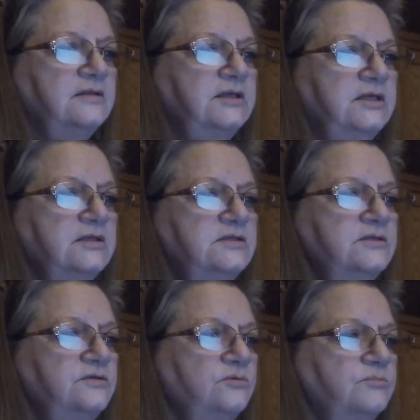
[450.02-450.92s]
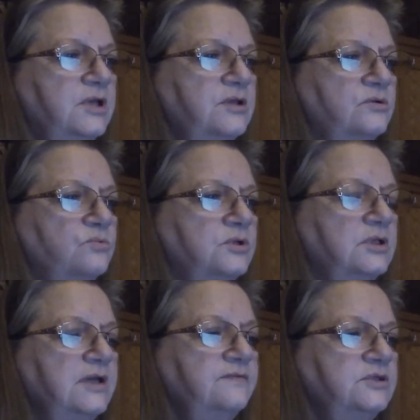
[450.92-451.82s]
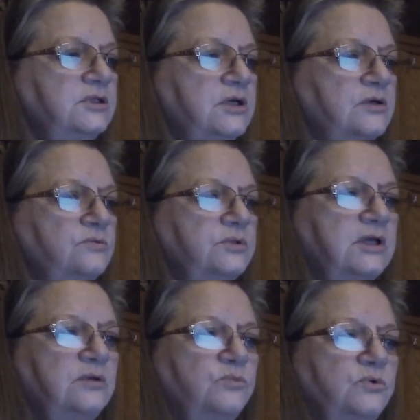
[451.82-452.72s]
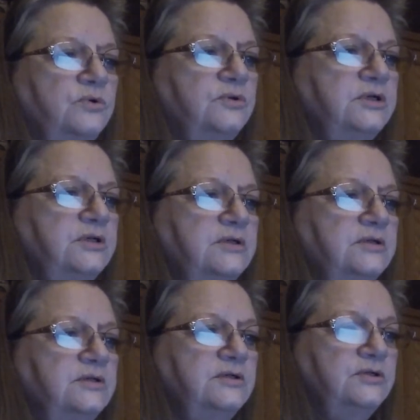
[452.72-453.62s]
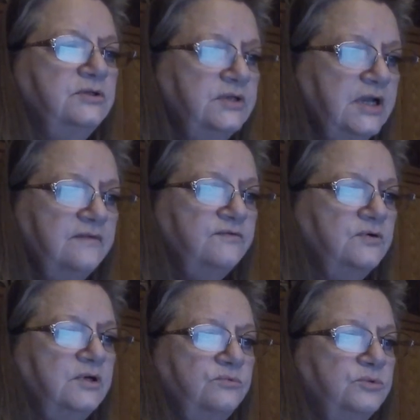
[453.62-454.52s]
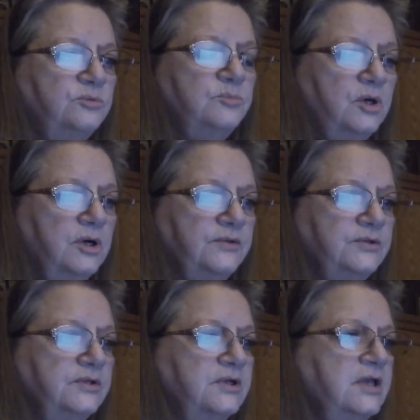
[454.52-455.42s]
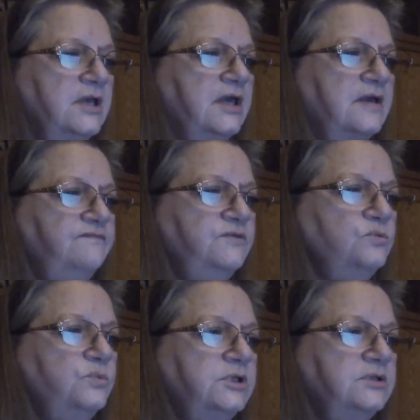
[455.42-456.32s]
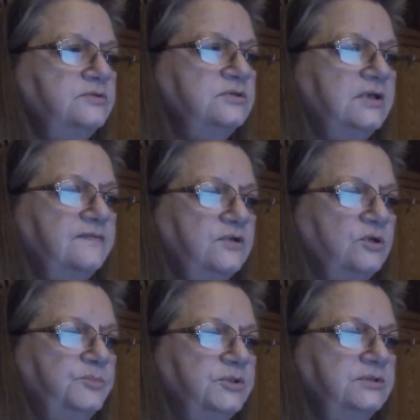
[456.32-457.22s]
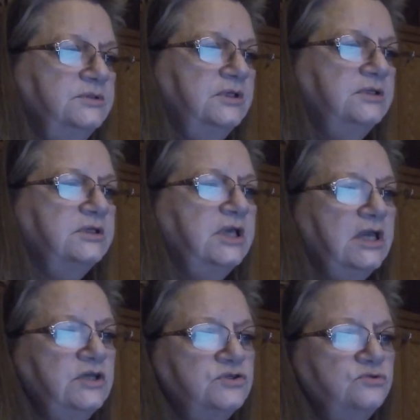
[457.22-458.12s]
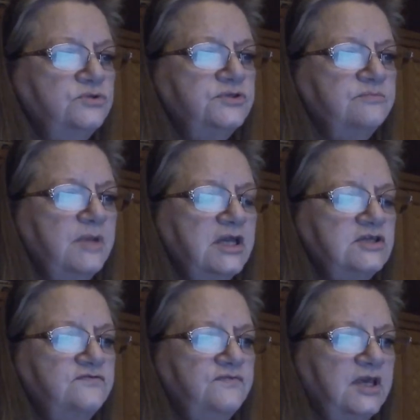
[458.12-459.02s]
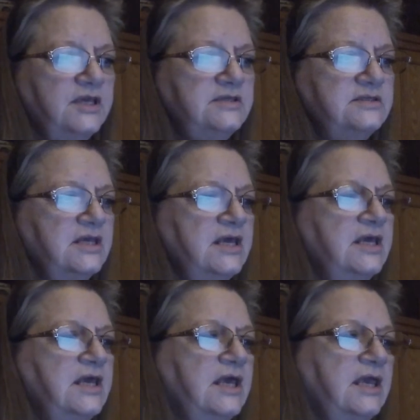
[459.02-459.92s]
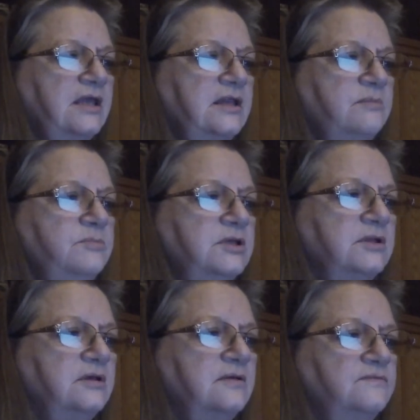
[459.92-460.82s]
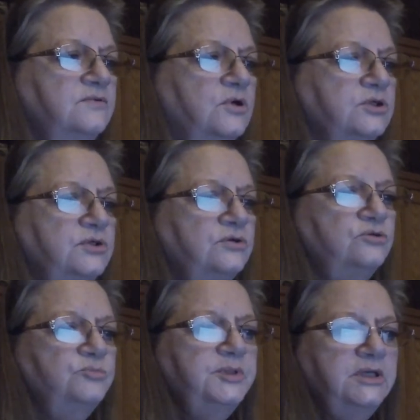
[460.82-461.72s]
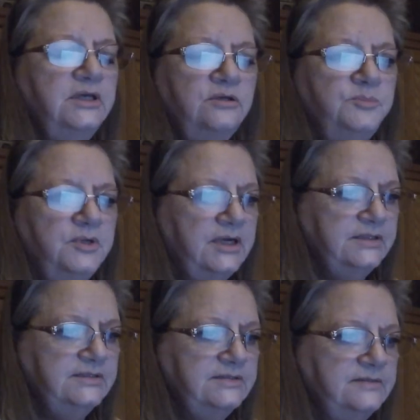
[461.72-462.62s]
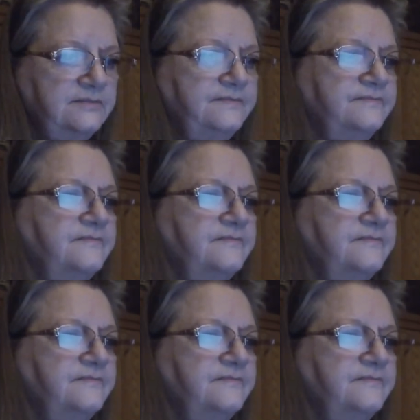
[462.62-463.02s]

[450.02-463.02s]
The kids and their mother were left alone and were never a real bother. A few windows left open, an occasional smashed face, and a bit of nocturnal piano practicing.